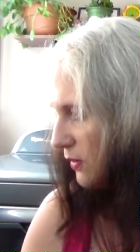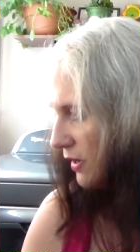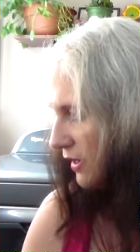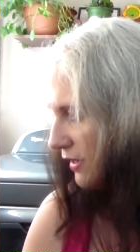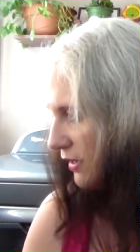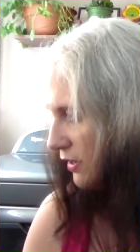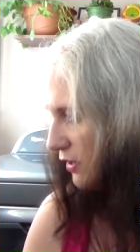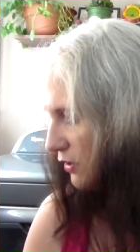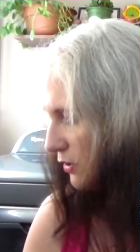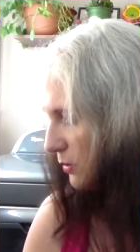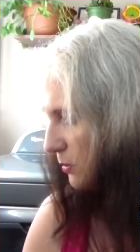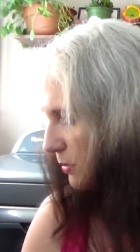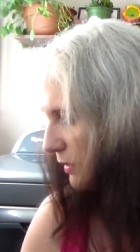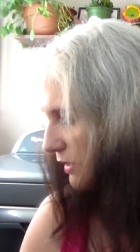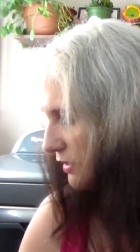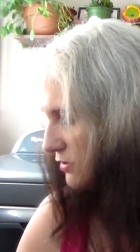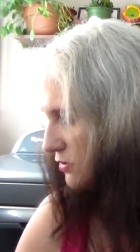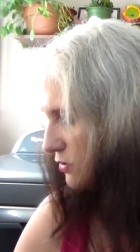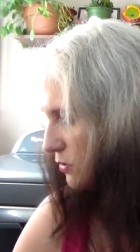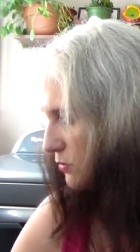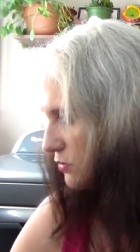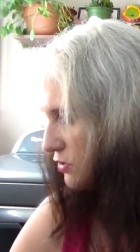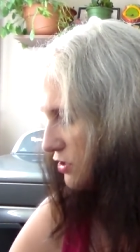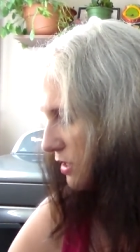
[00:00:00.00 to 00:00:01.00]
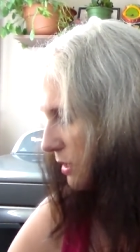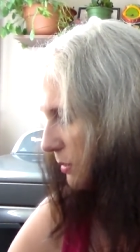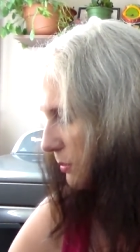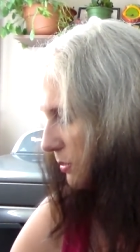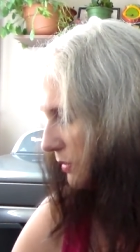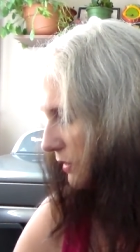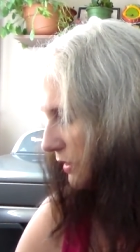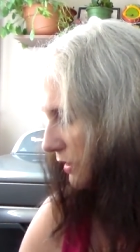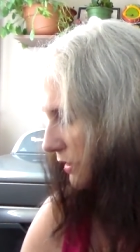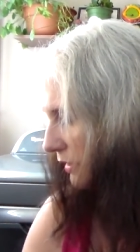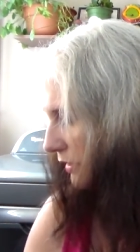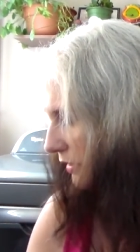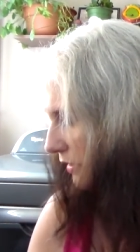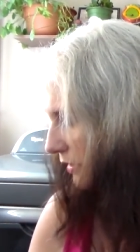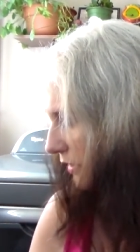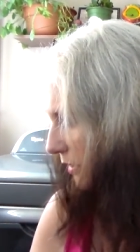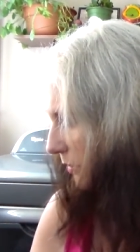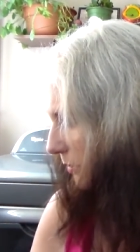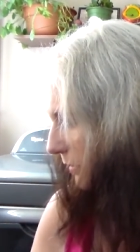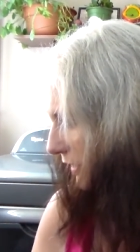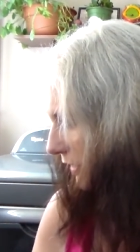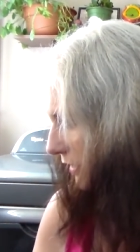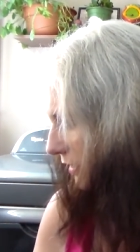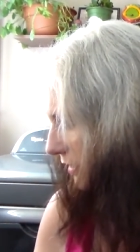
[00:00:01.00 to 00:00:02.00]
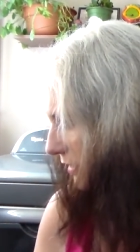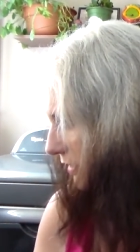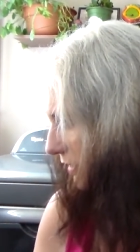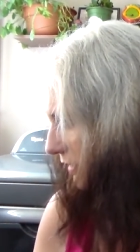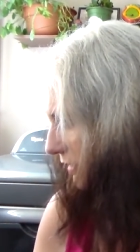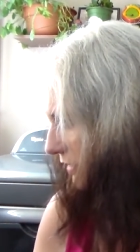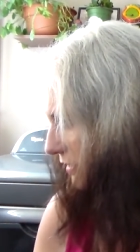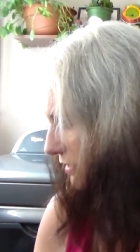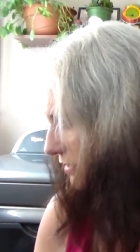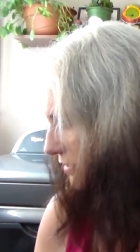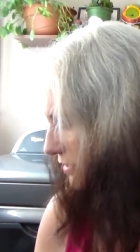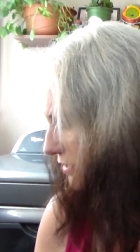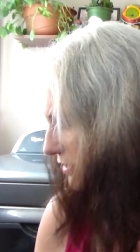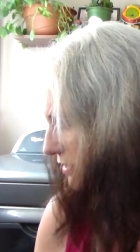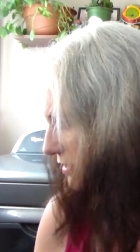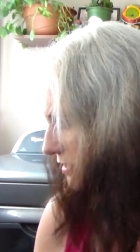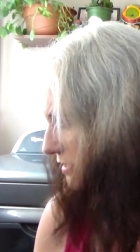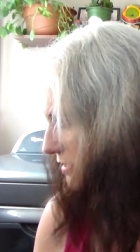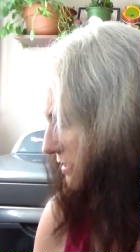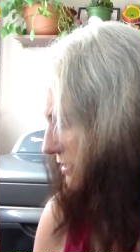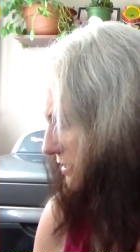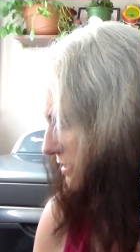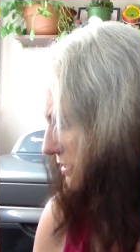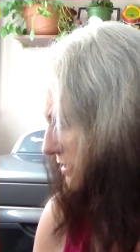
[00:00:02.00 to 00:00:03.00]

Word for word: Why are you being so jumpy? Oh my gosh.